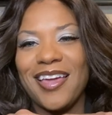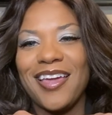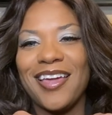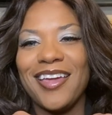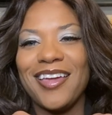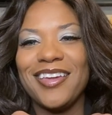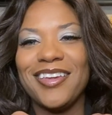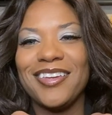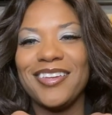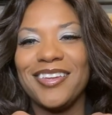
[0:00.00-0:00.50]

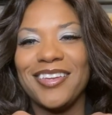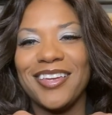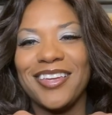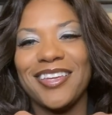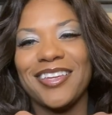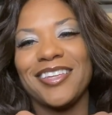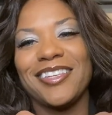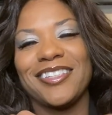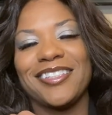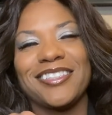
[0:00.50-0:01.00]
Hey,
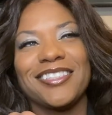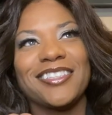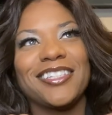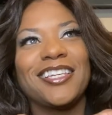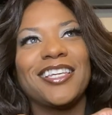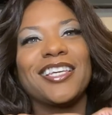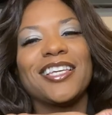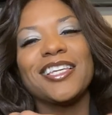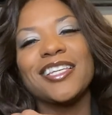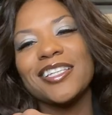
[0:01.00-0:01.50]

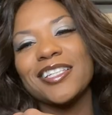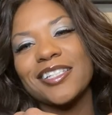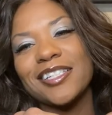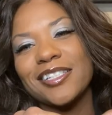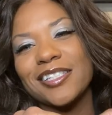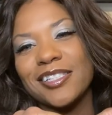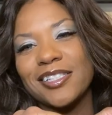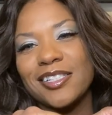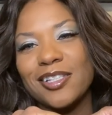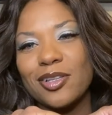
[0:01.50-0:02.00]

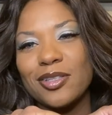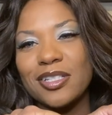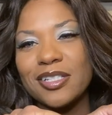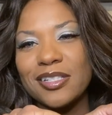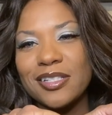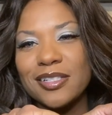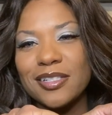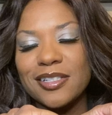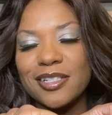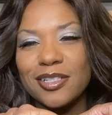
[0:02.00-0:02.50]
so
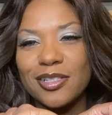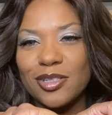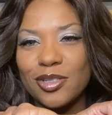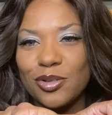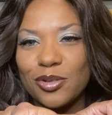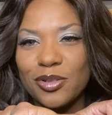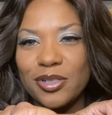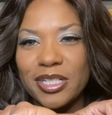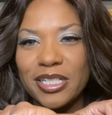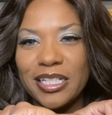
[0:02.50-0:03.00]
this is the
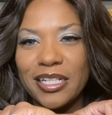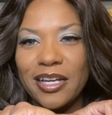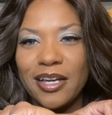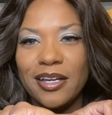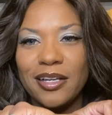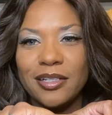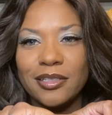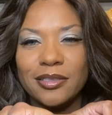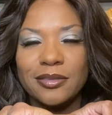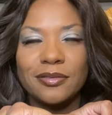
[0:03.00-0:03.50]
story
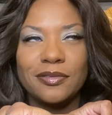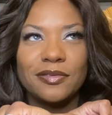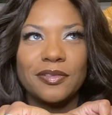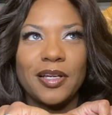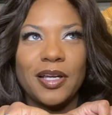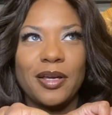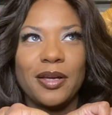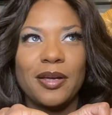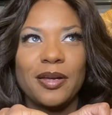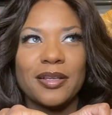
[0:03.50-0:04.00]
of
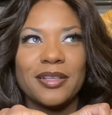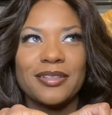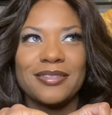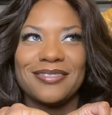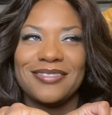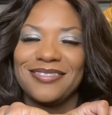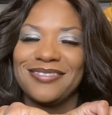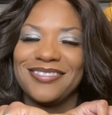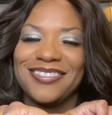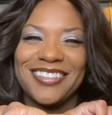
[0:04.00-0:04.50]

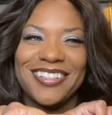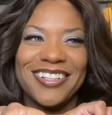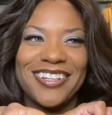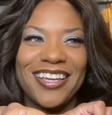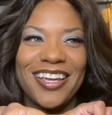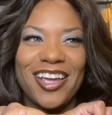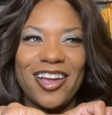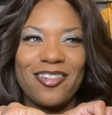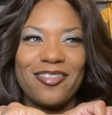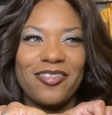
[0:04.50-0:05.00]
the
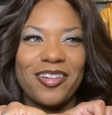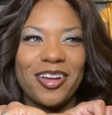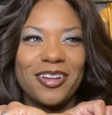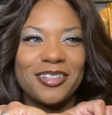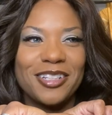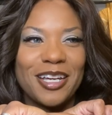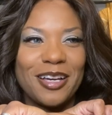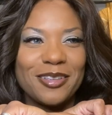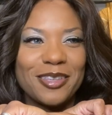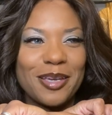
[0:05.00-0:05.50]
day I
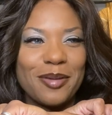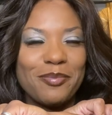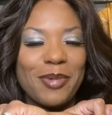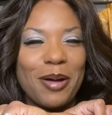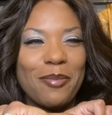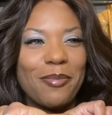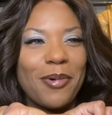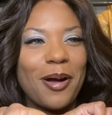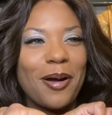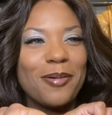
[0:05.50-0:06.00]
found out that
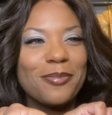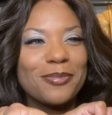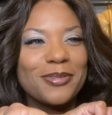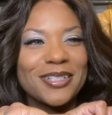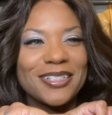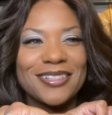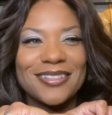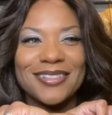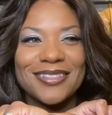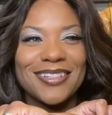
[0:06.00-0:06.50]
my mom
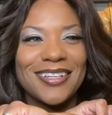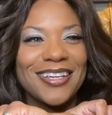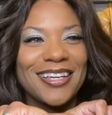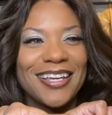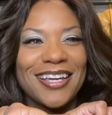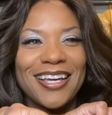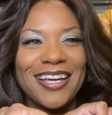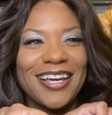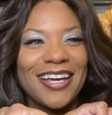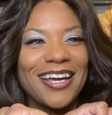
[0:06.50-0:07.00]
was
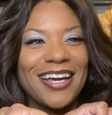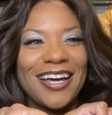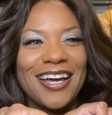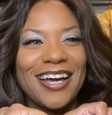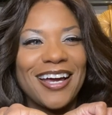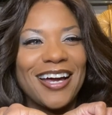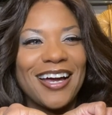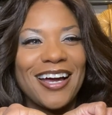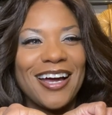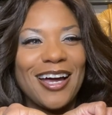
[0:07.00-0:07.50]

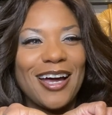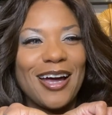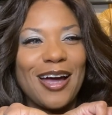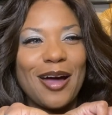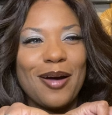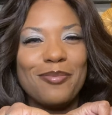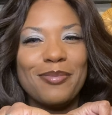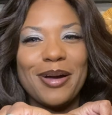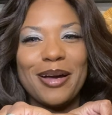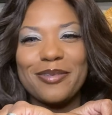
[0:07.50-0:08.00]

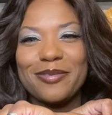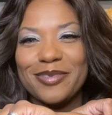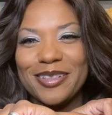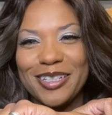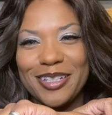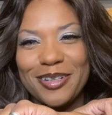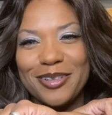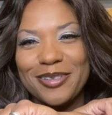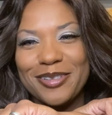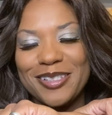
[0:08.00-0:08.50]
a
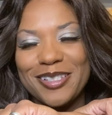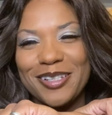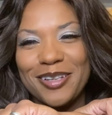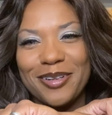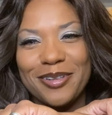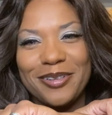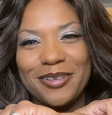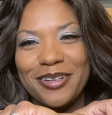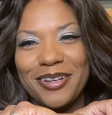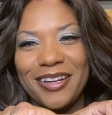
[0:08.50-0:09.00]

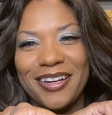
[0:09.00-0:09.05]
mafioso.